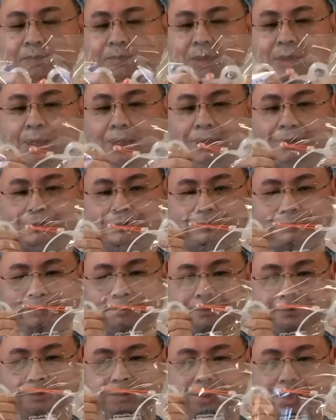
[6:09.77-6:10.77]
apart.
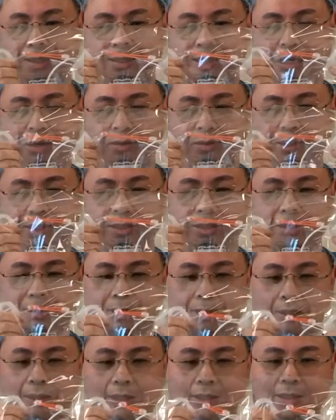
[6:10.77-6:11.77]
That's how it gets a
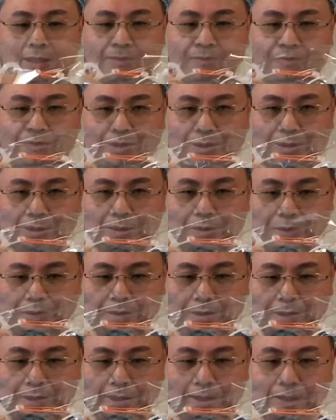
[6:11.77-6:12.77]
custom fit for
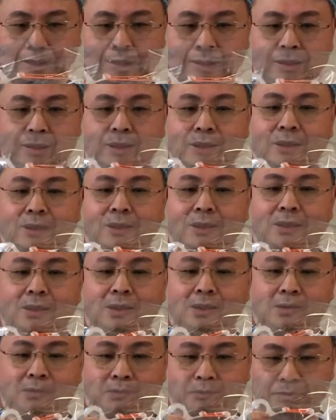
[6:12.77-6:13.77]
your head.
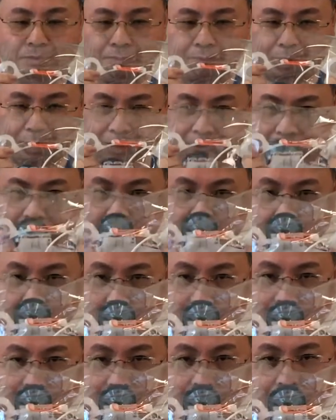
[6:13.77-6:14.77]
But of
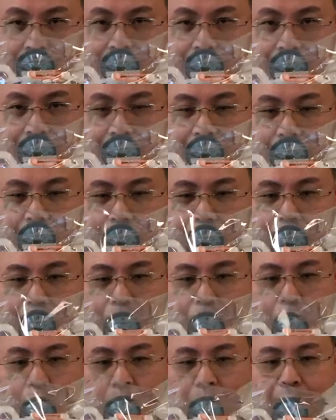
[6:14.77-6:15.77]
course, the rubber band wants
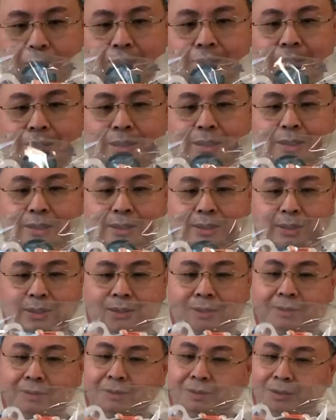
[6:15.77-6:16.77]
to hold it in
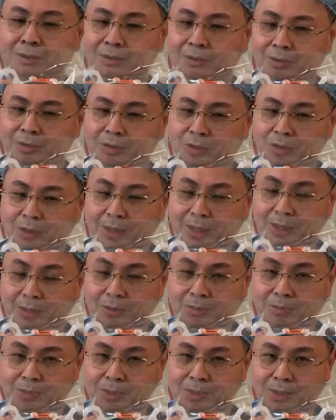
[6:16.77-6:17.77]
the
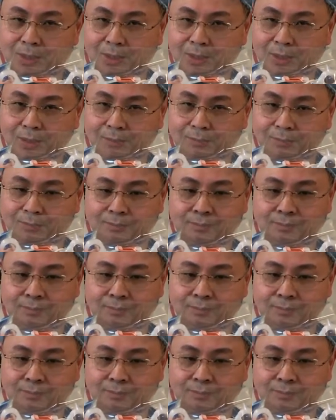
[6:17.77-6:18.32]
together position.